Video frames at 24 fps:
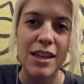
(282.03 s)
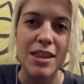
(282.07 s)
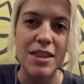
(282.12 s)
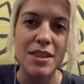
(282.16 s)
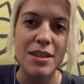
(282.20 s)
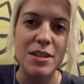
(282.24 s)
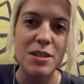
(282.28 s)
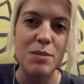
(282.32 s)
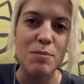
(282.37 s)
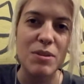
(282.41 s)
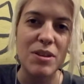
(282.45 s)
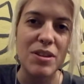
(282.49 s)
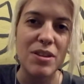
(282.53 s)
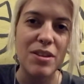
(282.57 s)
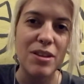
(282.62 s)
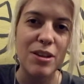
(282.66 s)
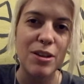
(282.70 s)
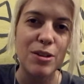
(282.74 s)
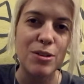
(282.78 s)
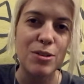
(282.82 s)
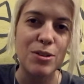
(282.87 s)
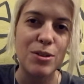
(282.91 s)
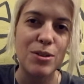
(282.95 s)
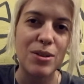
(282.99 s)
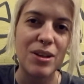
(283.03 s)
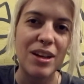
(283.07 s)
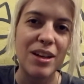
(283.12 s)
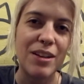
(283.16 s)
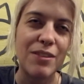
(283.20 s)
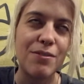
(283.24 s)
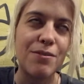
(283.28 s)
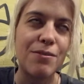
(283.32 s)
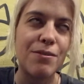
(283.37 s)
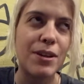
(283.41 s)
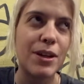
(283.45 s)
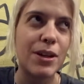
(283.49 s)
This month I also had a
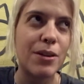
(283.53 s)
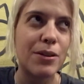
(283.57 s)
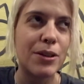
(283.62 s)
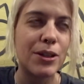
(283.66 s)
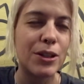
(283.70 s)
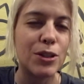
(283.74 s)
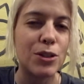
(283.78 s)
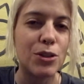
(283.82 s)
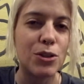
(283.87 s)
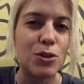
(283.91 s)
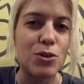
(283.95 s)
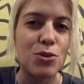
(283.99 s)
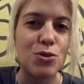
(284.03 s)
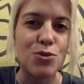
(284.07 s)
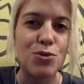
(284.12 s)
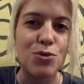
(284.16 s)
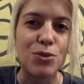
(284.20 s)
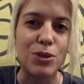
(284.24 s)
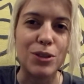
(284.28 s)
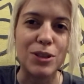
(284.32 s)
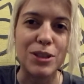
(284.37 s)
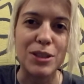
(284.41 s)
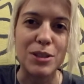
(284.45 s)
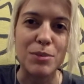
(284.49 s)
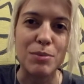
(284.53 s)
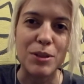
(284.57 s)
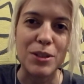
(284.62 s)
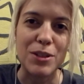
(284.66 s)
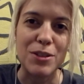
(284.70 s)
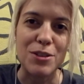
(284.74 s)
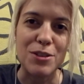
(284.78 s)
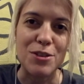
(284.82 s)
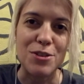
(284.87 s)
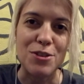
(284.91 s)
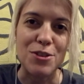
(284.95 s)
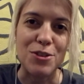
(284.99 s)
very unusual
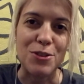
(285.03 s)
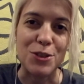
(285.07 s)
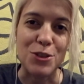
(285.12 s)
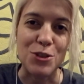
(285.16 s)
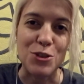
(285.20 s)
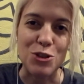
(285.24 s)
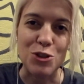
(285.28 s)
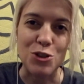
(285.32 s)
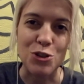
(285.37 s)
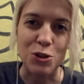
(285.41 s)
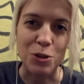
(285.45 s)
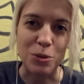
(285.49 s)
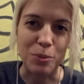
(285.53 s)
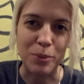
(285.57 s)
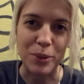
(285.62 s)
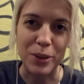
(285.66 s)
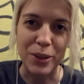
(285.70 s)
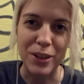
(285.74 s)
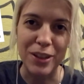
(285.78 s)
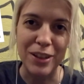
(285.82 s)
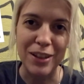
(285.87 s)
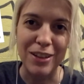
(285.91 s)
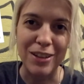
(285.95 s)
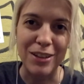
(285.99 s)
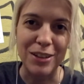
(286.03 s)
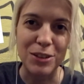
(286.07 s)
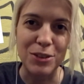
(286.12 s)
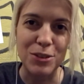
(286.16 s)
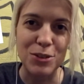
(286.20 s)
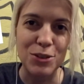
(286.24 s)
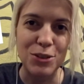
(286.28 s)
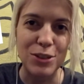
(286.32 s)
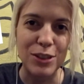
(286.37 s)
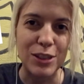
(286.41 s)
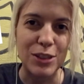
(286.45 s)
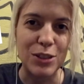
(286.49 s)
expenditure in shopping. I
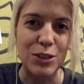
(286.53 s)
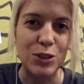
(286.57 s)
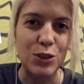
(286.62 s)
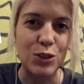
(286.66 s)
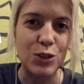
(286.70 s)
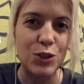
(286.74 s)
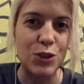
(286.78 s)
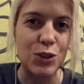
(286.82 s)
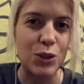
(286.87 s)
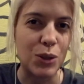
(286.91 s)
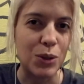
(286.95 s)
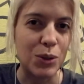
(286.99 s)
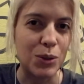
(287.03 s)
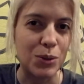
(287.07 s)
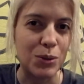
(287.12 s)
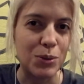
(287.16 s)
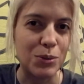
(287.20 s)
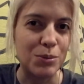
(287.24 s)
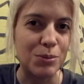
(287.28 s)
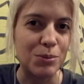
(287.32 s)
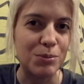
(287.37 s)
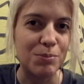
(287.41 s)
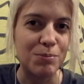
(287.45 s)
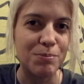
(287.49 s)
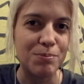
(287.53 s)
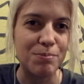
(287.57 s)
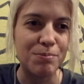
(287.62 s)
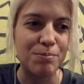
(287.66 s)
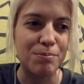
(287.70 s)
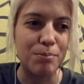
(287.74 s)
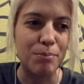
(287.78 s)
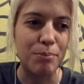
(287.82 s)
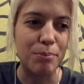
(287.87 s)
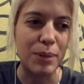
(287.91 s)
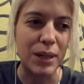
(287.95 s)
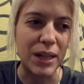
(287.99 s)
usually don't
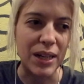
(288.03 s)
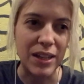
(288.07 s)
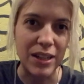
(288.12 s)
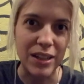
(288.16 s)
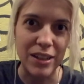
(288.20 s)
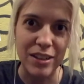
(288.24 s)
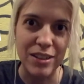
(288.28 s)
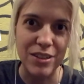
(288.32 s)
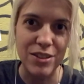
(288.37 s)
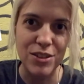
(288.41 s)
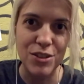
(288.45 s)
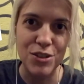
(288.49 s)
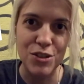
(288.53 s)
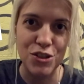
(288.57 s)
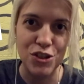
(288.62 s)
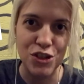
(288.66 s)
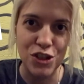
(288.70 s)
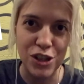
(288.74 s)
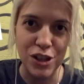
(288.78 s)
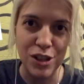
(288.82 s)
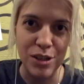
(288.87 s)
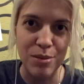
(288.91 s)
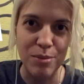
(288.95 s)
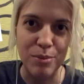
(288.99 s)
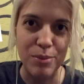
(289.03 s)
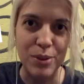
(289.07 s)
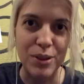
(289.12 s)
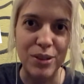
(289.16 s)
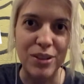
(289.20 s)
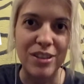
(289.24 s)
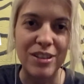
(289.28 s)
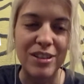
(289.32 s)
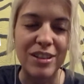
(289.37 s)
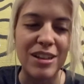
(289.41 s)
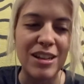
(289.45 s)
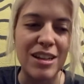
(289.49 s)
buy shit,
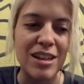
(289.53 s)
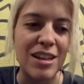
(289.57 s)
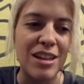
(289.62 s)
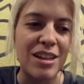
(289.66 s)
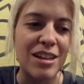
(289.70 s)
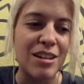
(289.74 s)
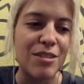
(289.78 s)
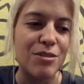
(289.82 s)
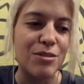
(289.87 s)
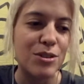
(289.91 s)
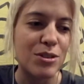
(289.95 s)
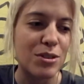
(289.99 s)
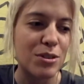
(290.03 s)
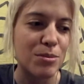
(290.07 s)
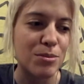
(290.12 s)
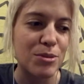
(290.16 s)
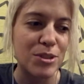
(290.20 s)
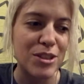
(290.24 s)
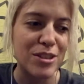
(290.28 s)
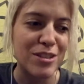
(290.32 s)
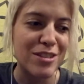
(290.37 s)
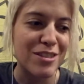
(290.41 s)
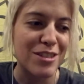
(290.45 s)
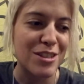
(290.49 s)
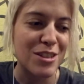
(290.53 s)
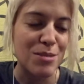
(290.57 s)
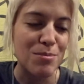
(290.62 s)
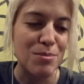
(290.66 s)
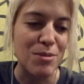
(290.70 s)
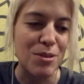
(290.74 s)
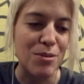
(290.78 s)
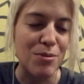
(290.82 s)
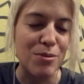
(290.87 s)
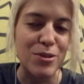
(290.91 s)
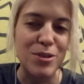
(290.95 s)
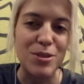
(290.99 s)
but for some reason this
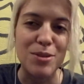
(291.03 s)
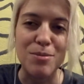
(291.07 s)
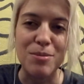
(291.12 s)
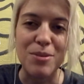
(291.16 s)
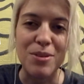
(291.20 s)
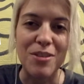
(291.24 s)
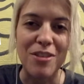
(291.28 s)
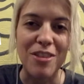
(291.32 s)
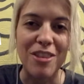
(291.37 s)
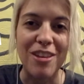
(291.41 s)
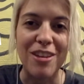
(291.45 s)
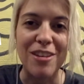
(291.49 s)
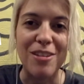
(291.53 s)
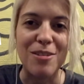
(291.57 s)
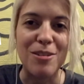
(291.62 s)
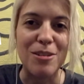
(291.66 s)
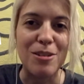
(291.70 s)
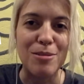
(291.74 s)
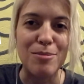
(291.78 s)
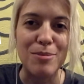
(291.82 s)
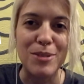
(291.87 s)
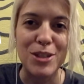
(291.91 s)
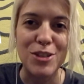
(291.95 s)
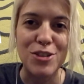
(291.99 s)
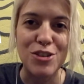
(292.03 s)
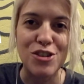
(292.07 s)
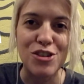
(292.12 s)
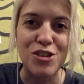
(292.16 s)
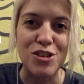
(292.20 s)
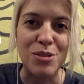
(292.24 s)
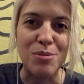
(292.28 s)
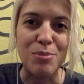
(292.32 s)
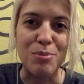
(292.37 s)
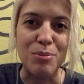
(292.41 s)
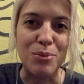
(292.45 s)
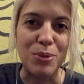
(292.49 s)
month was the month that all my
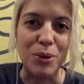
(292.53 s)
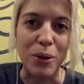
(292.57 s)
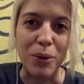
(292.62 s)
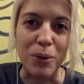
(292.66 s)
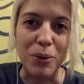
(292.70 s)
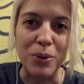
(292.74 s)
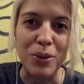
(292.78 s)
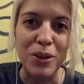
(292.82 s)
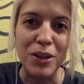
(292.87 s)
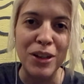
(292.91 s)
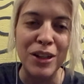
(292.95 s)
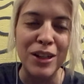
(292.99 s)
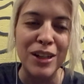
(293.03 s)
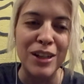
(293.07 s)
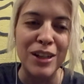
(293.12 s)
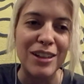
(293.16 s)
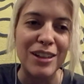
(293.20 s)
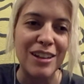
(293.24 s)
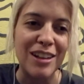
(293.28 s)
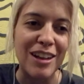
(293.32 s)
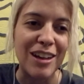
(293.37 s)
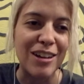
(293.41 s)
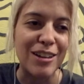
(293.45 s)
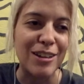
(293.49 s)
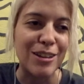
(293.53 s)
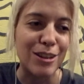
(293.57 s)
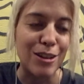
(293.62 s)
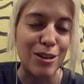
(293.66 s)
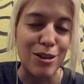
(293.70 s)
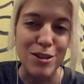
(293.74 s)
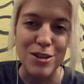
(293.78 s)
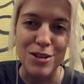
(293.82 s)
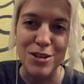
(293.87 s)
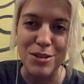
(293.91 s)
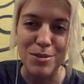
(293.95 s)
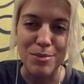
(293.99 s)
shit broke. I
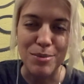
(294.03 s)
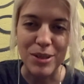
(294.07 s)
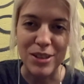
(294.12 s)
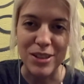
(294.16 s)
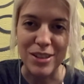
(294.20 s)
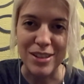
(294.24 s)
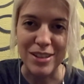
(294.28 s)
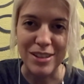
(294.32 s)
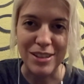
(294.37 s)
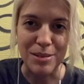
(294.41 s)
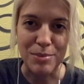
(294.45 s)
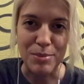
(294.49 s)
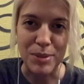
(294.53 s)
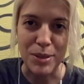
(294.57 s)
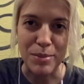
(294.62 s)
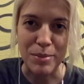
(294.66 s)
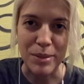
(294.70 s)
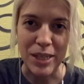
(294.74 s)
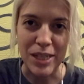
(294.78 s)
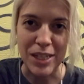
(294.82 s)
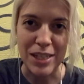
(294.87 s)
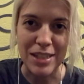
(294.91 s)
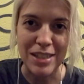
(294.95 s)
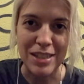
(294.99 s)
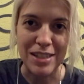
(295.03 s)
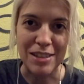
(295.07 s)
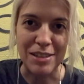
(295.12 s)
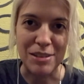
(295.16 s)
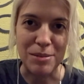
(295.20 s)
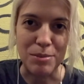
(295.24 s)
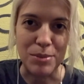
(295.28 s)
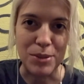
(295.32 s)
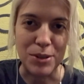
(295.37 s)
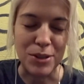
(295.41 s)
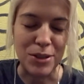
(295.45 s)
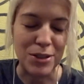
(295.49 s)
lost my sleeping mask in a
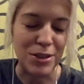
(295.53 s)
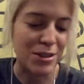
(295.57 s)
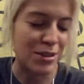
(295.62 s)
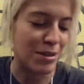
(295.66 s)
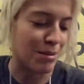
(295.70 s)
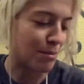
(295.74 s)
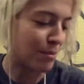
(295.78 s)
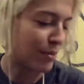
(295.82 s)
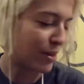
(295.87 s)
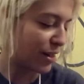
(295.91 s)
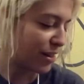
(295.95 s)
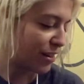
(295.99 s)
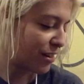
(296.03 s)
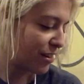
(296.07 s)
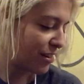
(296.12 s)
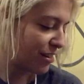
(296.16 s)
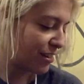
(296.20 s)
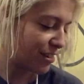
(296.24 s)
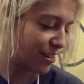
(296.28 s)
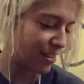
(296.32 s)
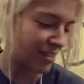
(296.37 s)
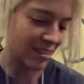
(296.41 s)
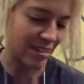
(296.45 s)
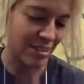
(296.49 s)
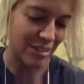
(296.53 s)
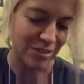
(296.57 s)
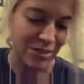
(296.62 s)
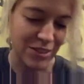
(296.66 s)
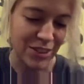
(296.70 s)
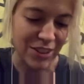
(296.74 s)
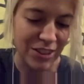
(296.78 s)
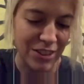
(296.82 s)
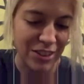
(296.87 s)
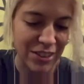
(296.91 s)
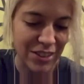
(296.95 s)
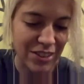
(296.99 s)
bus. My
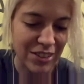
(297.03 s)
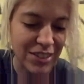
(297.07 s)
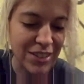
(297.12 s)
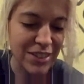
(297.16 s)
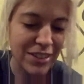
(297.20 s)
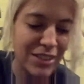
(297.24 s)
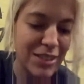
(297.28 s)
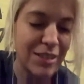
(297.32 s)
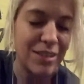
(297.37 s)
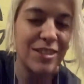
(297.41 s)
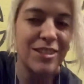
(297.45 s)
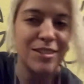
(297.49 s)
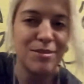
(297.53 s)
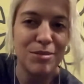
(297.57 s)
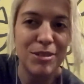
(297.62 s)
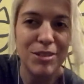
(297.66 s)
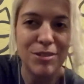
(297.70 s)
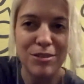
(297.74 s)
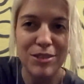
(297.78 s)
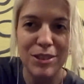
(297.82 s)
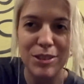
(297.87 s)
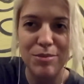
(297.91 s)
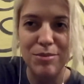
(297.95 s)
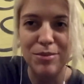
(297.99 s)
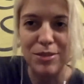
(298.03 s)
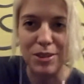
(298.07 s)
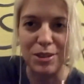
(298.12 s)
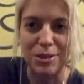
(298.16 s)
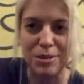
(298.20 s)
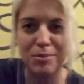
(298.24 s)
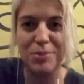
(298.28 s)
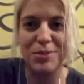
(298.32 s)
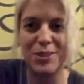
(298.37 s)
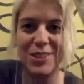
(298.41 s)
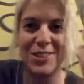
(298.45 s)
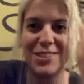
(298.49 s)
Havaianas, my
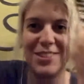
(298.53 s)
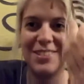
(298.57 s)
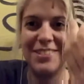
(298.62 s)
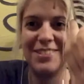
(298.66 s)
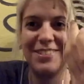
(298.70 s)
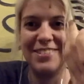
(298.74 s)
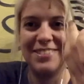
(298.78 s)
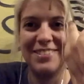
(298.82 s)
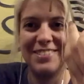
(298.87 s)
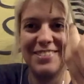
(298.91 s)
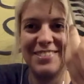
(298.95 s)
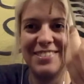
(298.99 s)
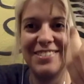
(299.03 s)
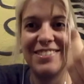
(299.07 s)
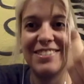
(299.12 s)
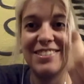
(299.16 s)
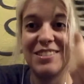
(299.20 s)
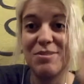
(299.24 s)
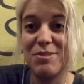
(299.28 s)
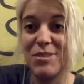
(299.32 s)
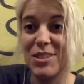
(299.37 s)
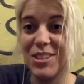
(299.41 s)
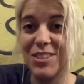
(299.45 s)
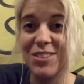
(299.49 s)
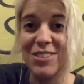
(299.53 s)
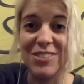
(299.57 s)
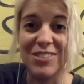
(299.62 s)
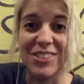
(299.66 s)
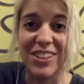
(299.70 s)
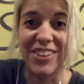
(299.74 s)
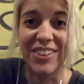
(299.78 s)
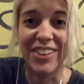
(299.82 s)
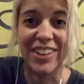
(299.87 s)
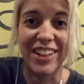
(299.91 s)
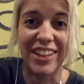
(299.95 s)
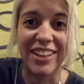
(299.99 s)
flip-flops, still
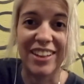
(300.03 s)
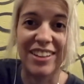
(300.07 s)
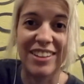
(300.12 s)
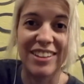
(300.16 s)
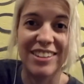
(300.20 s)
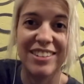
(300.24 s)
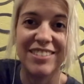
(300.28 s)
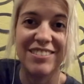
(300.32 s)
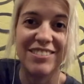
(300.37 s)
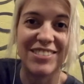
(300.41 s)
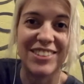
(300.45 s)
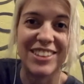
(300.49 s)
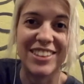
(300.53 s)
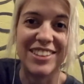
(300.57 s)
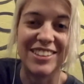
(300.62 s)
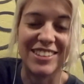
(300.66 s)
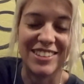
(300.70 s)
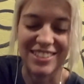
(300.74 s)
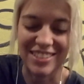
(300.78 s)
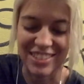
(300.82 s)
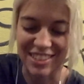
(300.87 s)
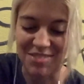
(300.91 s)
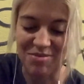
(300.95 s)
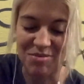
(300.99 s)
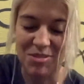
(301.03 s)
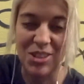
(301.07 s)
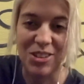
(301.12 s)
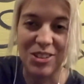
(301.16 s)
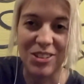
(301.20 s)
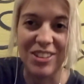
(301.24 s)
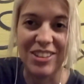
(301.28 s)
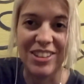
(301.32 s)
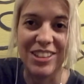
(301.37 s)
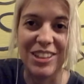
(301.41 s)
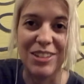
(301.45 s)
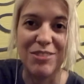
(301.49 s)
wearing it because I'm
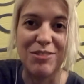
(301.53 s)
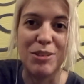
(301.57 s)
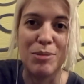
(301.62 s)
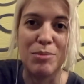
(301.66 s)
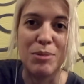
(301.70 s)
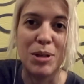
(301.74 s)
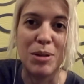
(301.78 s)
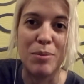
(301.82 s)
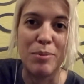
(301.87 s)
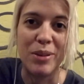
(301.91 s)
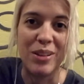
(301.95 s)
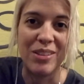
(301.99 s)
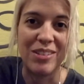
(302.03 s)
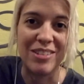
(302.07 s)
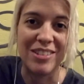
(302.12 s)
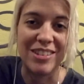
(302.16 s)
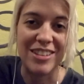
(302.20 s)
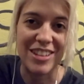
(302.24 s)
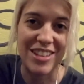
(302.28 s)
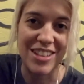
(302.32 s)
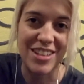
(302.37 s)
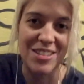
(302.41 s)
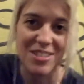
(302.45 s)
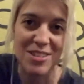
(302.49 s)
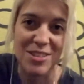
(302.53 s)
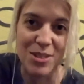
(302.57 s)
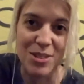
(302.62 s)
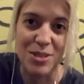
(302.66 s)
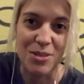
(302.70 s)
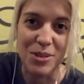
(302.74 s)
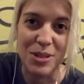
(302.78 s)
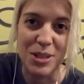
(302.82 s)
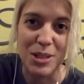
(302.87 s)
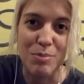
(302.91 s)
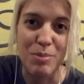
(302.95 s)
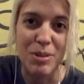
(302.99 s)
not gonna give them up, and these are so
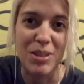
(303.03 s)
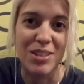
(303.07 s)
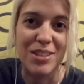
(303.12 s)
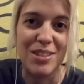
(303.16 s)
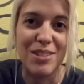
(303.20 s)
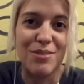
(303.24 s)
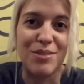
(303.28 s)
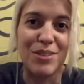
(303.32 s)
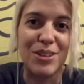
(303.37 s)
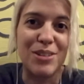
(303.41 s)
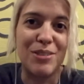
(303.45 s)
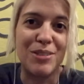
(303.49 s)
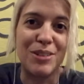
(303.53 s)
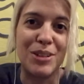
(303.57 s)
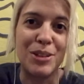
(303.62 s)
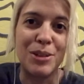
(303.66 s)
expensive here in